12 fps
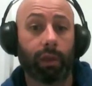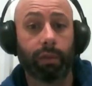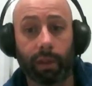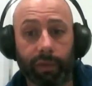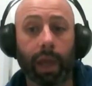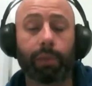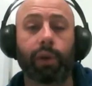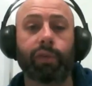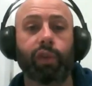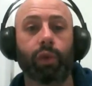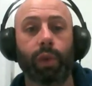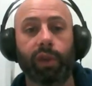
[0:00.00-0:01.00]
they've come
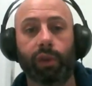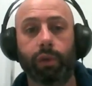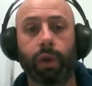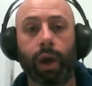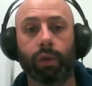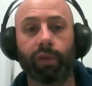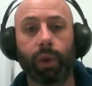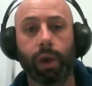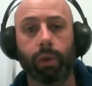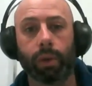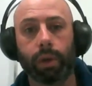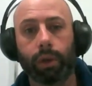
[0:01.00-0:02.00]
off 2 wins in a row as
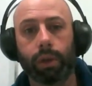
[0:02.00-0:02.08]
well.